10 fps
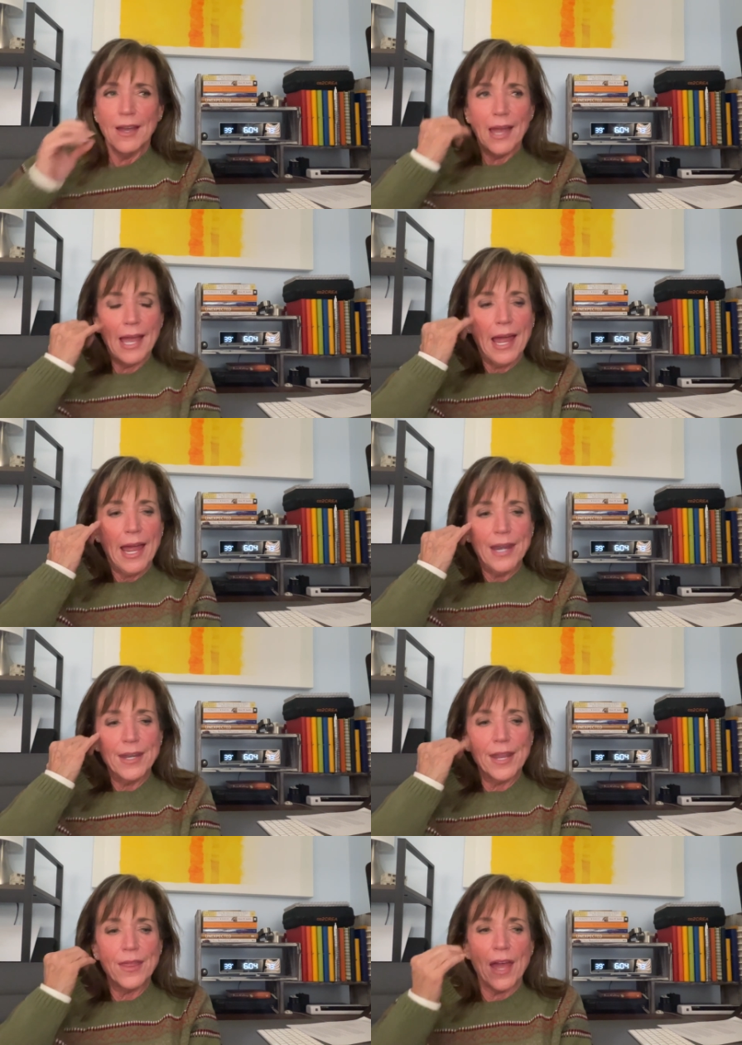and
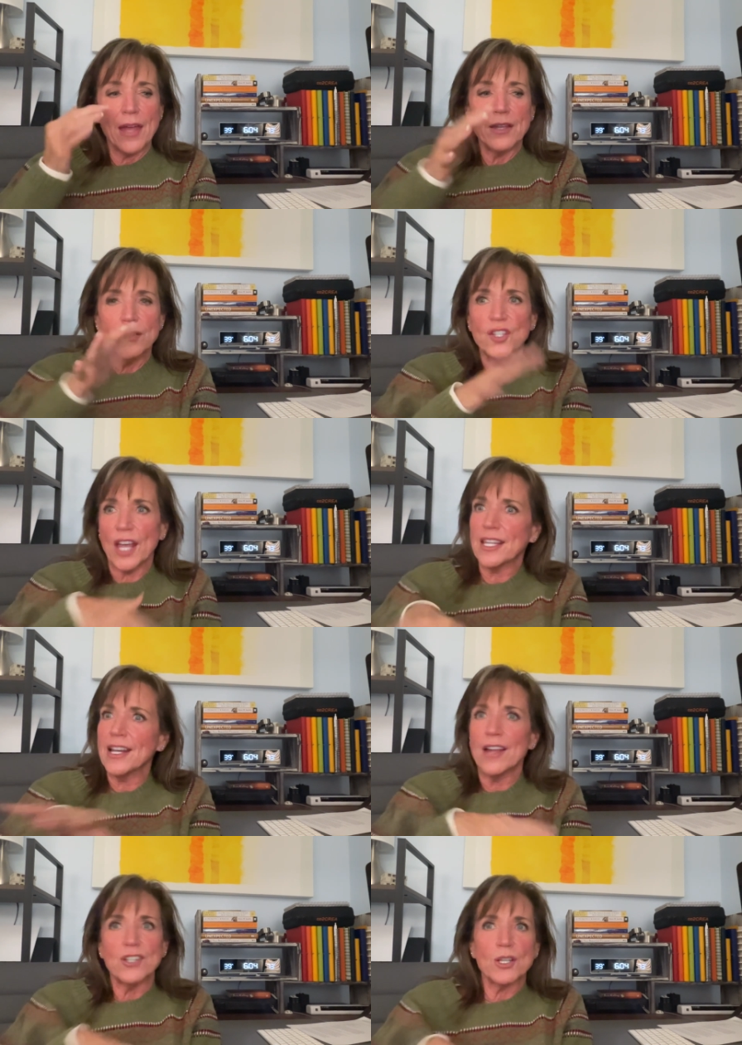that Jessie and
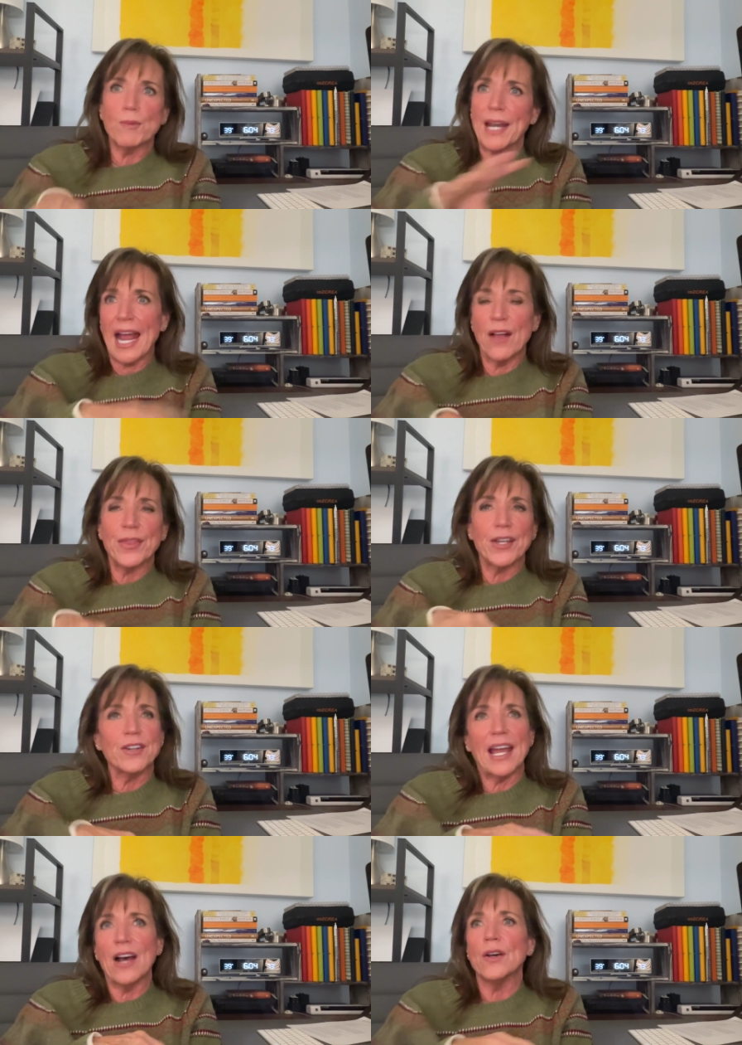I just been out there
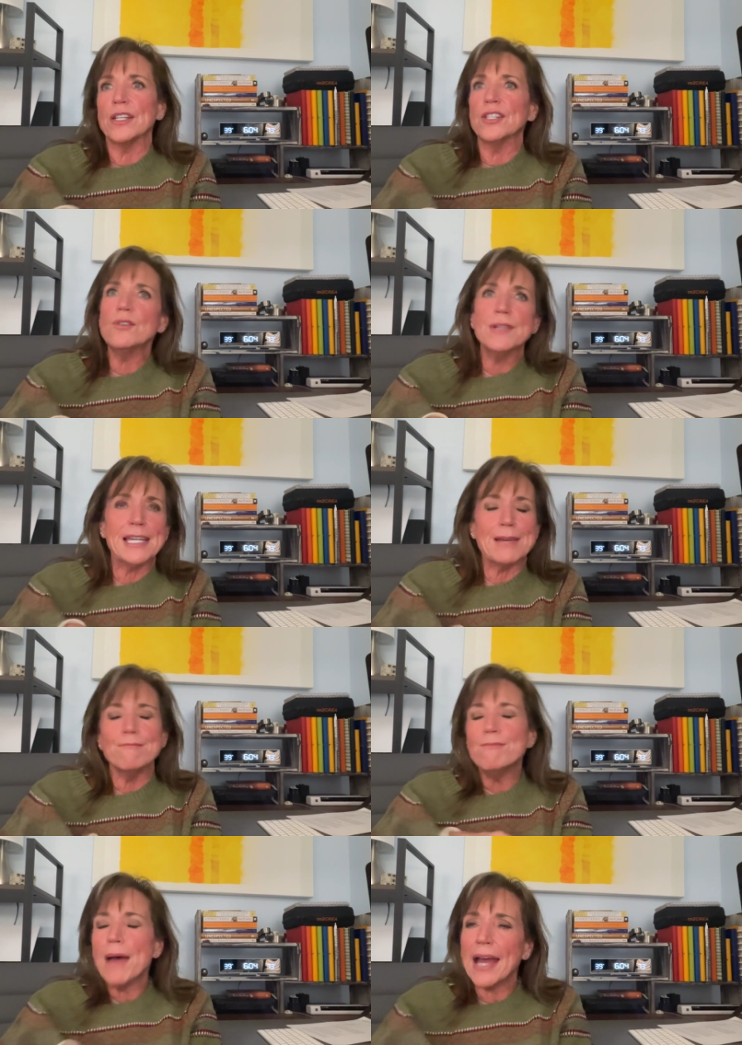now and doing it
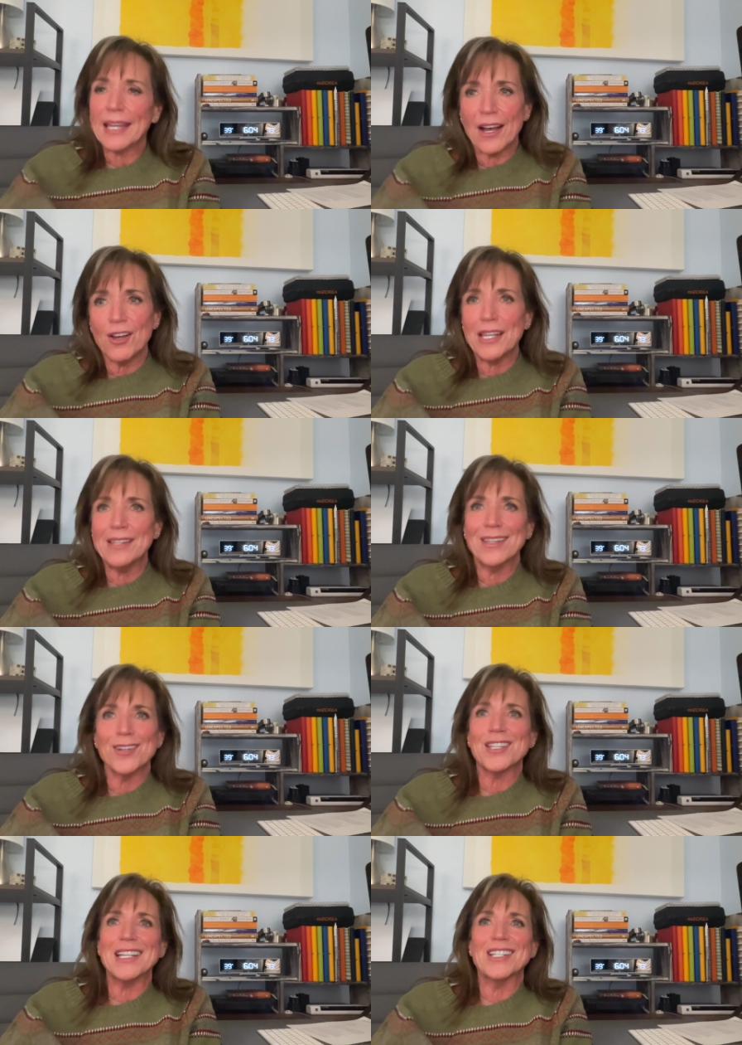and back out in there
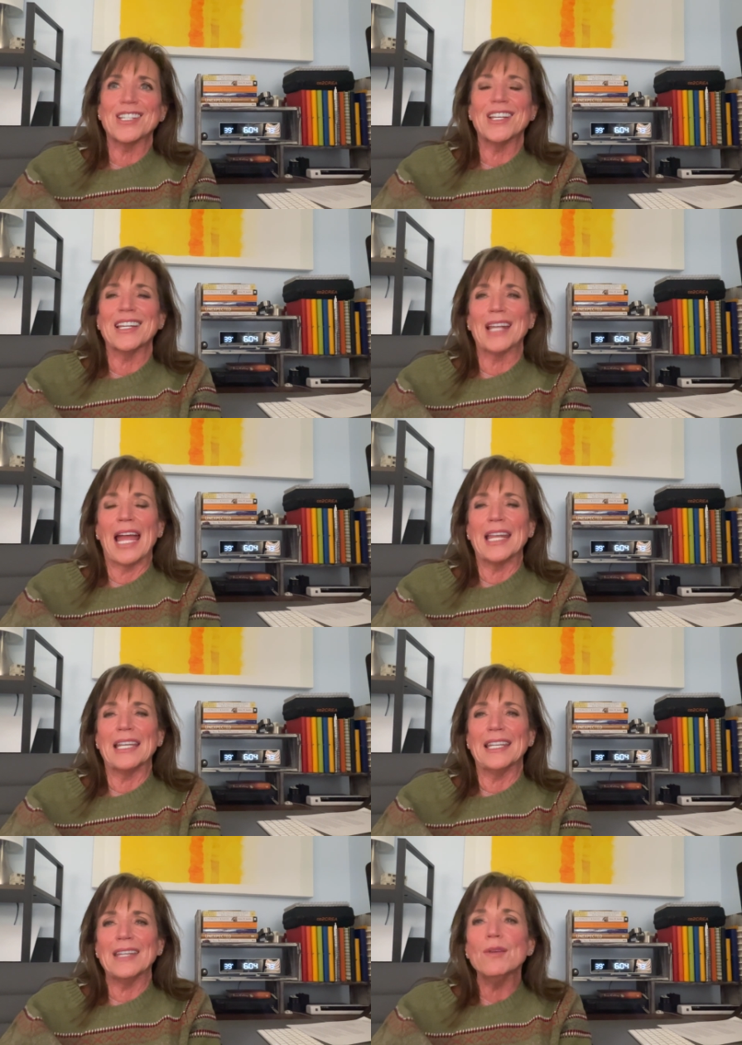teaching and,
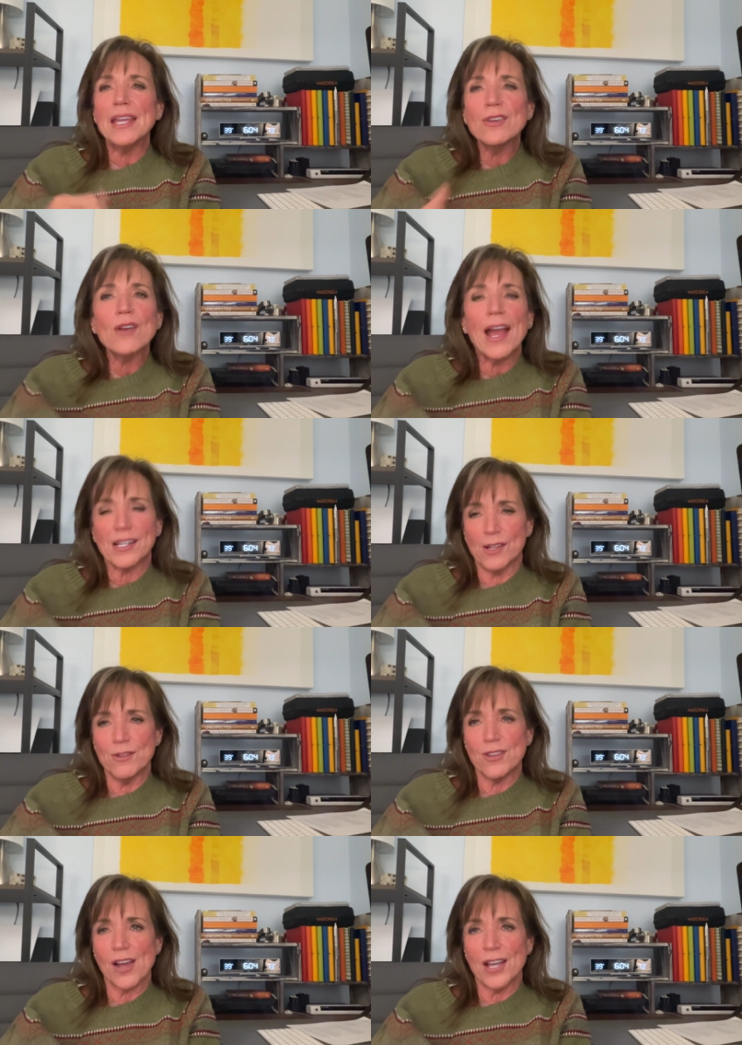and interacting with
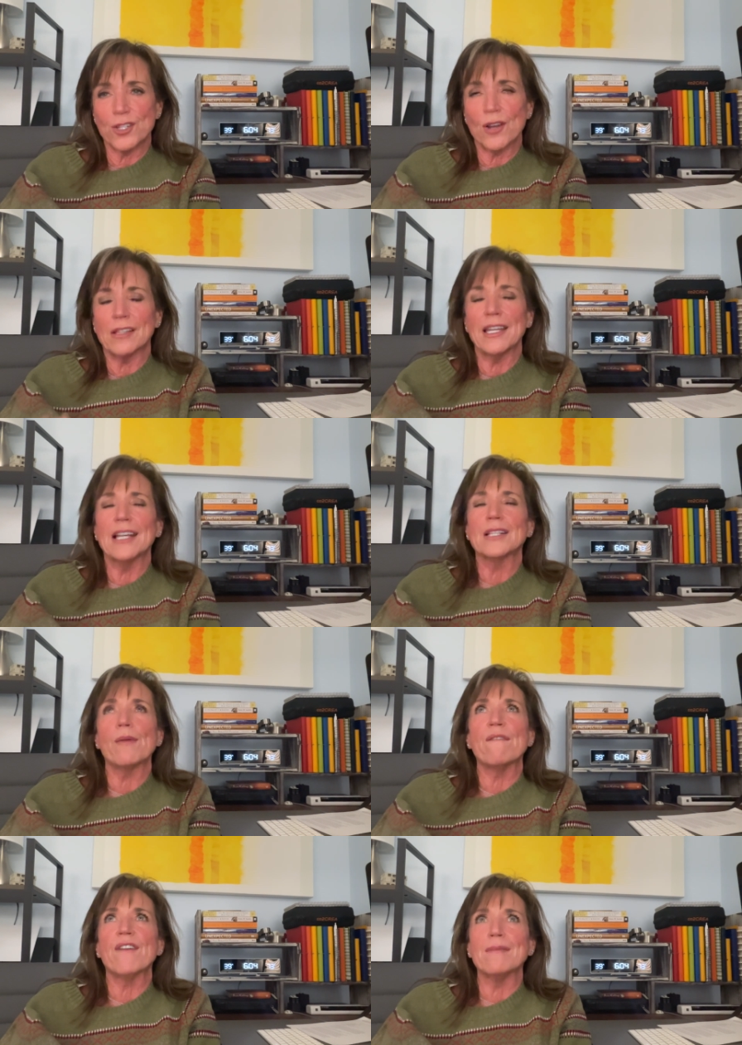you guys directly. And it's
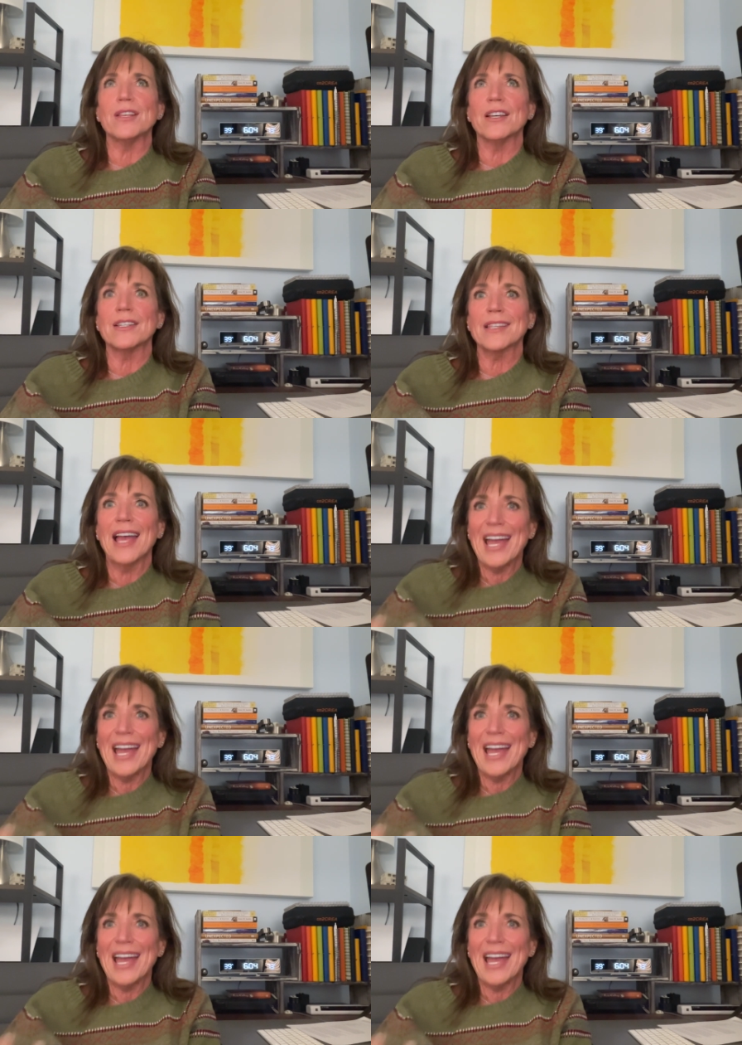been fabulous.